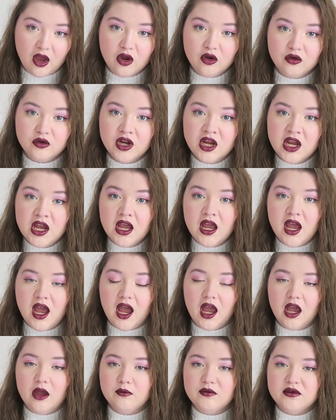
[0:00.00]
own
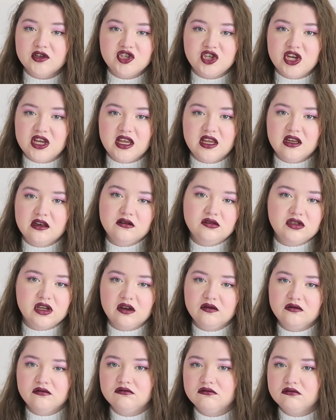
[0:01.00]
um, Shein
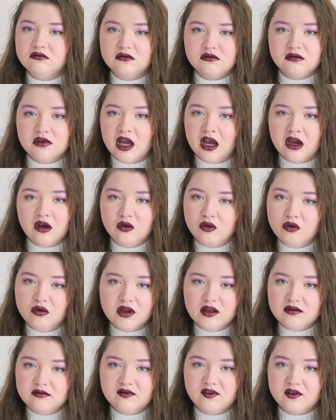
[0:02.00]
don't at all
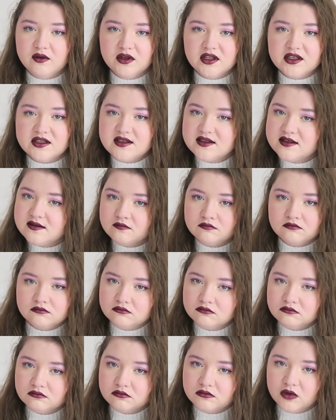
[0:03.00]
influence
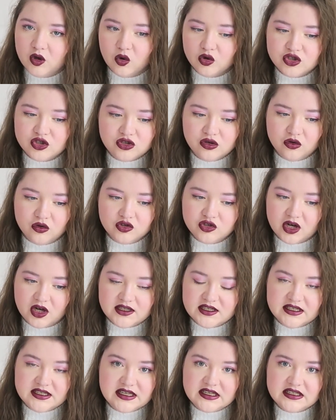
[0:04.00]
or, or try
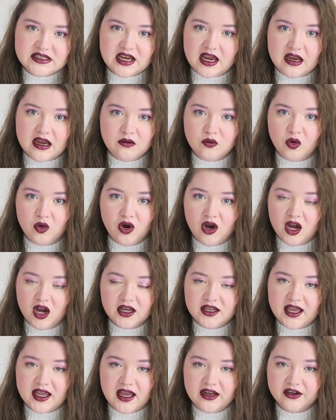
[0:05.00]
to dictate what
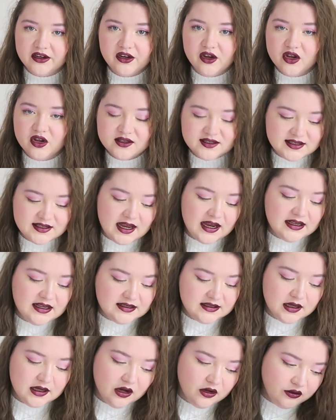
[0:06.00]
I can and can't say
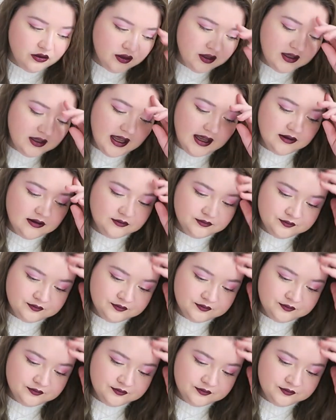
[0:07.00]
so yeah